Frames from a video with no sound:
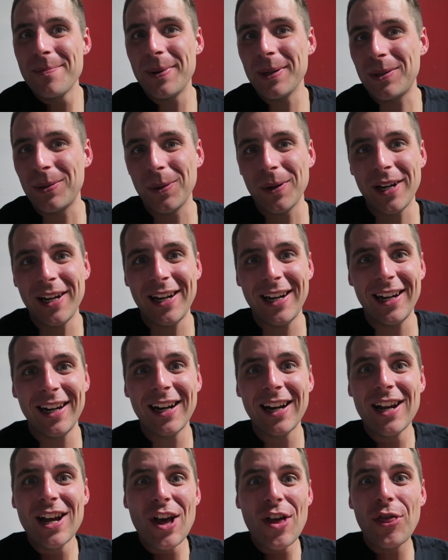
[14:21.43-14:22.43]

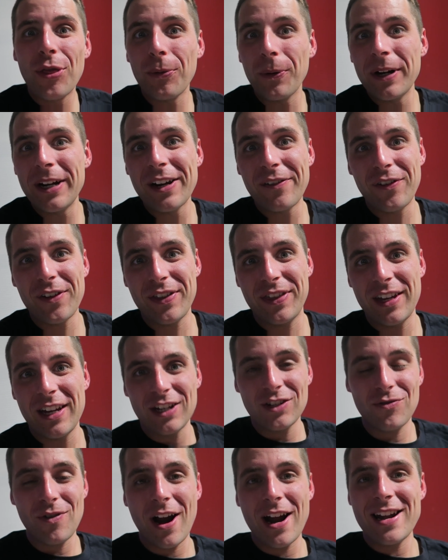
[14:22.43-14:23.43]
between three different
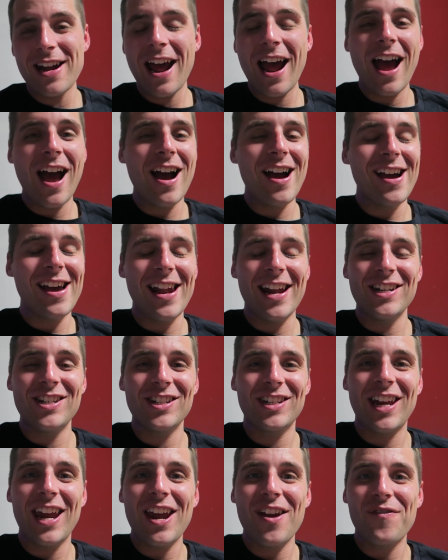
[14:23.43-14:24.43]
things right now, and I
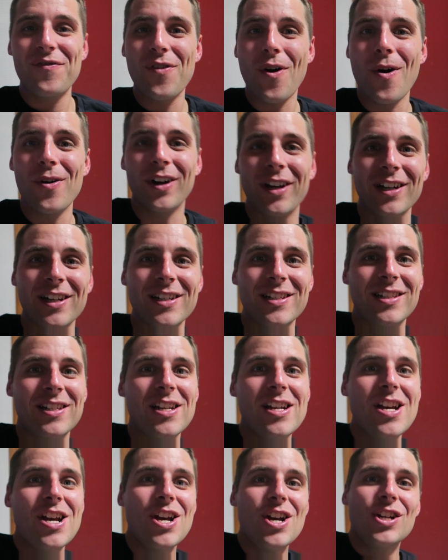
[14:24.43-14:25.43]
just can't
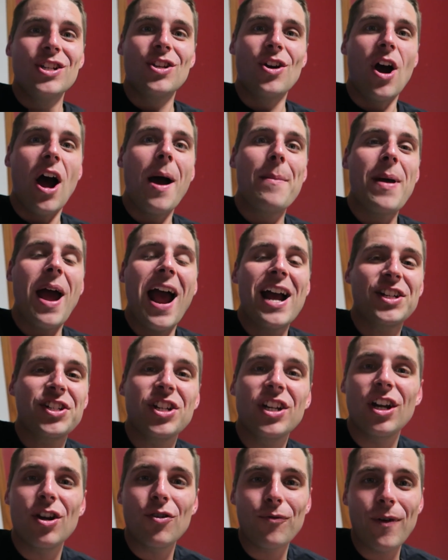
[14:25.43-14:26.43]
focus. So I'm
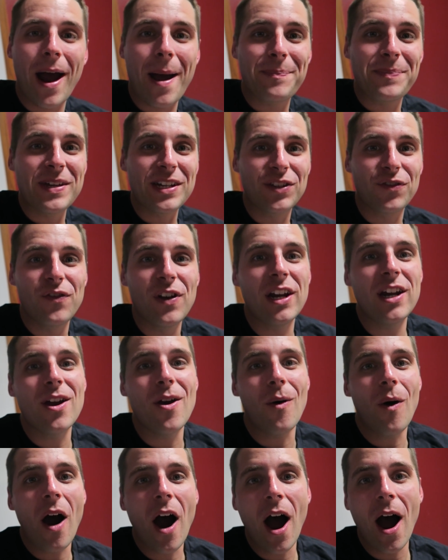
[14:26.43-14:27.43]
actually gonna wrap this
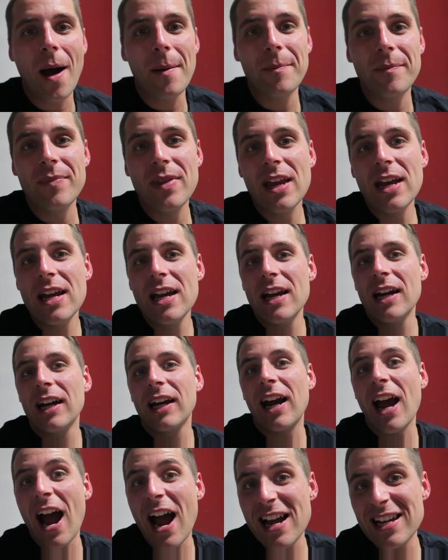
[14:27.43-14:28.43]
video up.
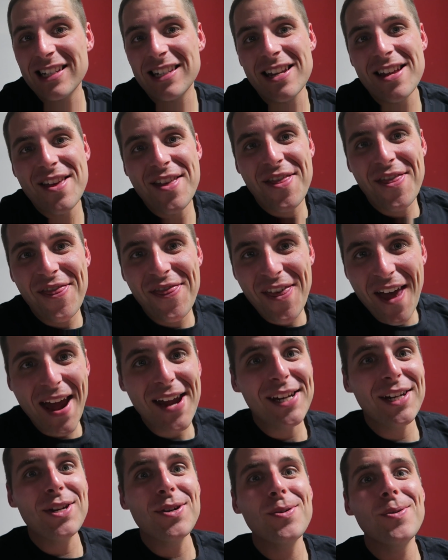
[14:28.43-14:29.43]
Guys,
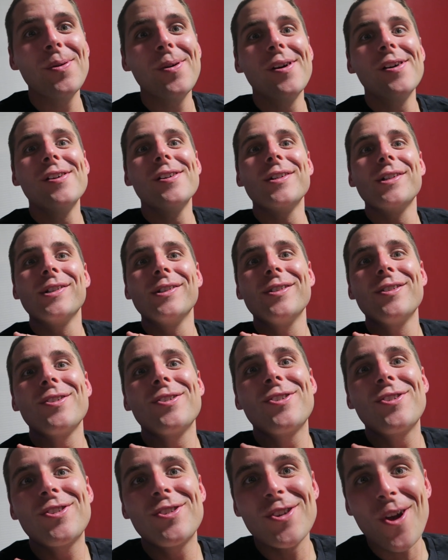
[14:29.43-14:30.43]
thank you
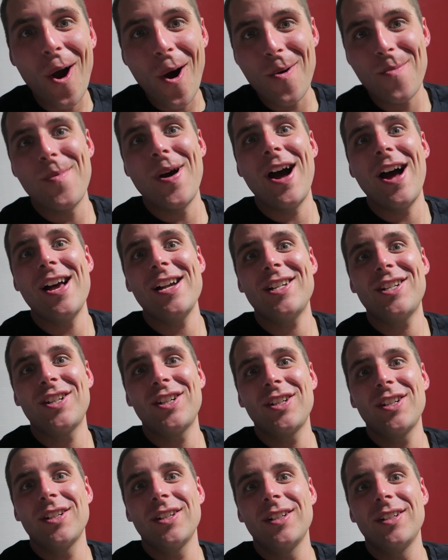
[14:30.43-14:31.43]
so
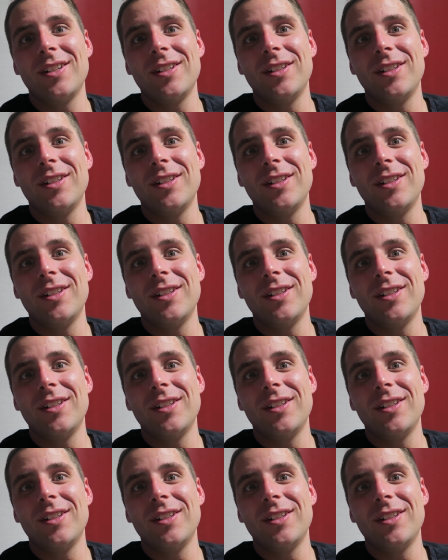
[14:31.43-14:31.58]
much